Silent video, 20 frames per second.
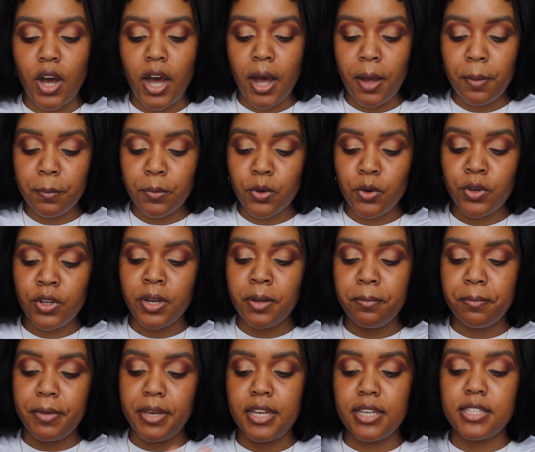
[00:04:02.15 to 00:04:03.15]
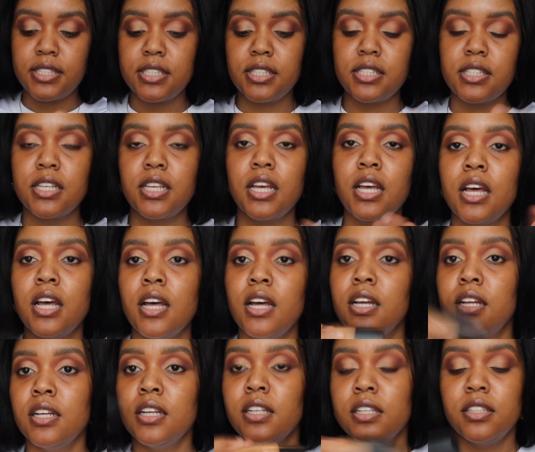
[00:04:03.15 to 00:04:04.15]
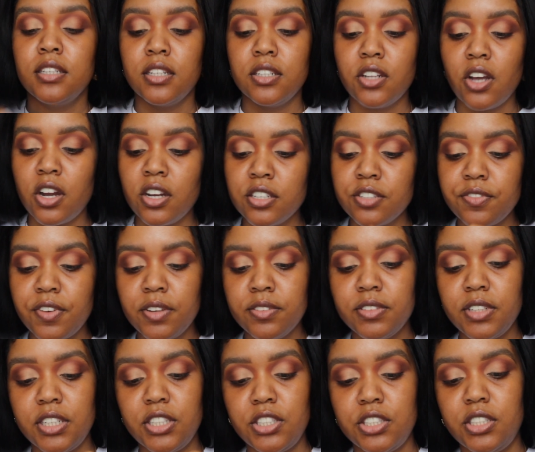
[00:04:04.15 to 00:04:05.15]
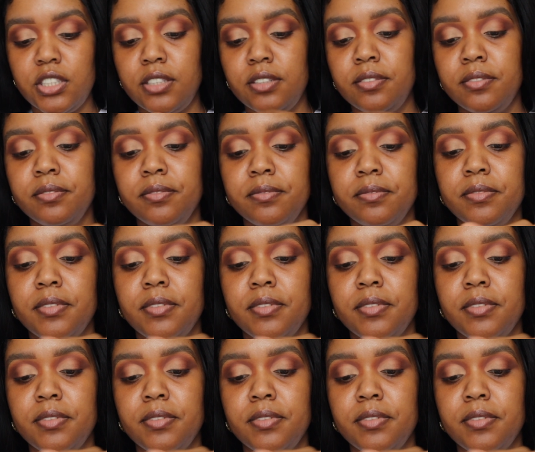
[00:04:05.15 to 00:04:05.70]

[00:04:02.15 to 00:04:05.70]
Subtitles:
I'm gonna mix the NARS foundation.